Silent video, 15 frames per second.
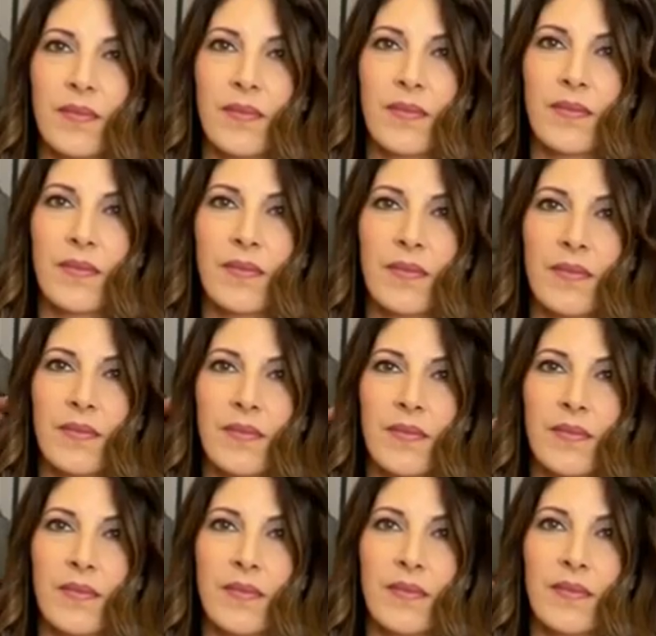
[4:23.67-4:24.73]

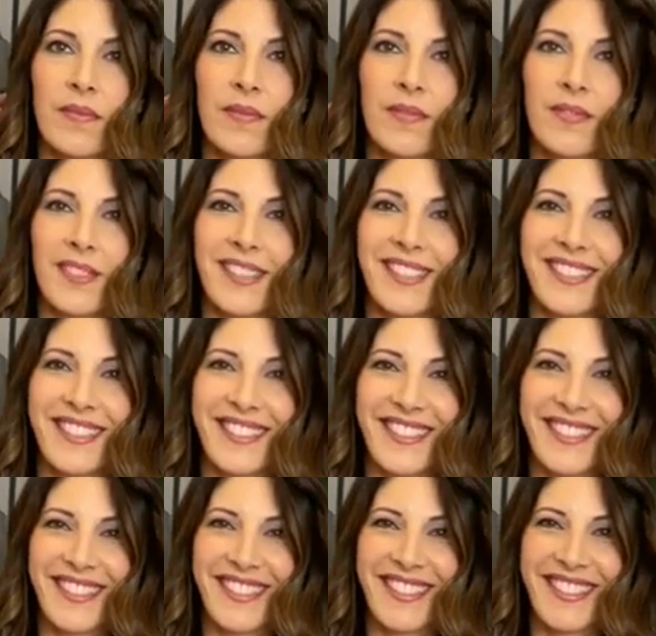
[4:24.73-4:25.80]

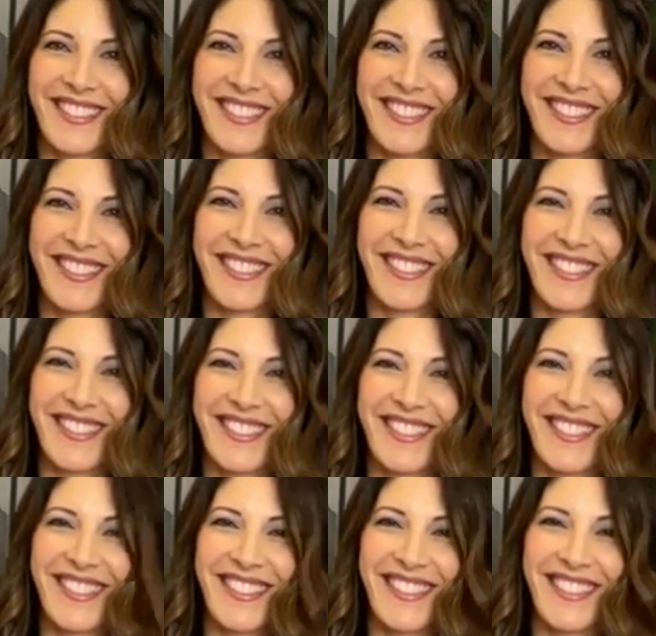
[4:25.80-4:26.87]

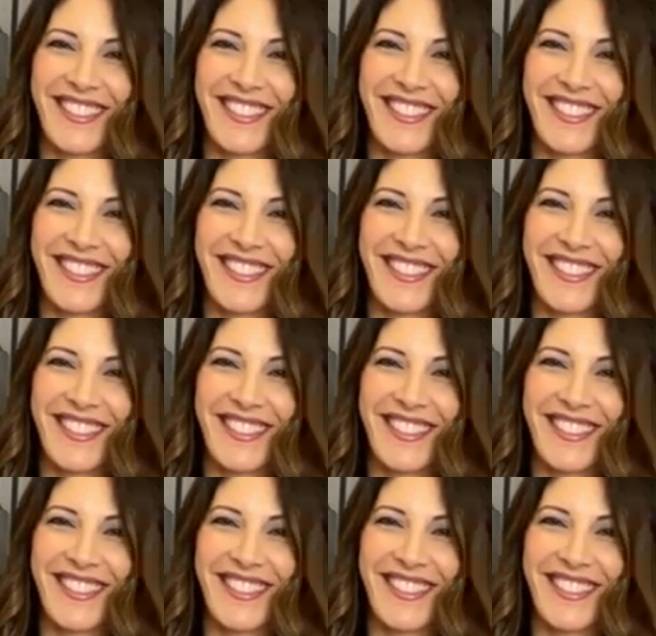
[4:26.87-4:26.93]
(not speaking)